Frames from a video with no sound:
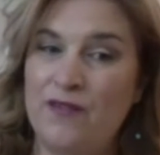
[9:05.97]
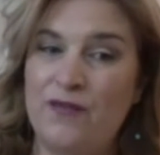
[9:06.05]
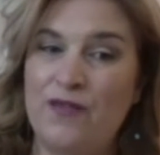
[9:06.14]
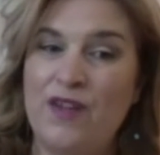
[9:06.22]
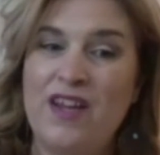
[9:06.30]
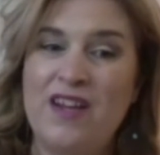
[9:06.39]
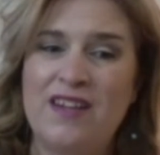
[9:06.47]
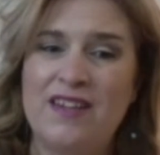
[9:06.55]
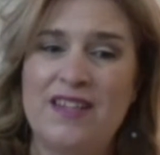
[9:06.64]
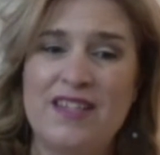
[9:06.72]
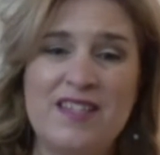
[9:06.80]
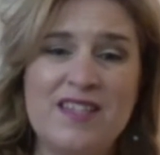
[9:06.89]
if
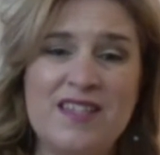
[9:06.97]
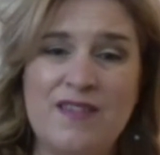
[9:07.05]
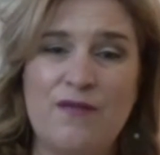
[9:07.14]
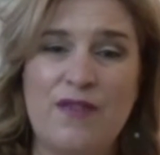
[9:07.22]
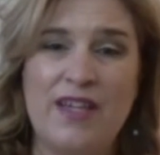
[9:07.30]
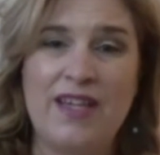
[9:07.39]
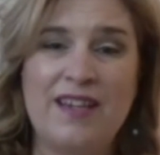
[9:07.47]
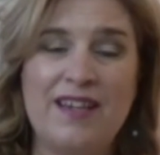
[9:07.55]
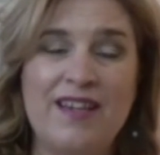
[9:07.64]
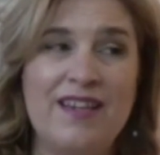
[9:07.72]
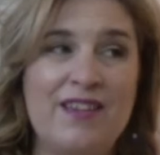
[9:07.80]
this isn't fitting,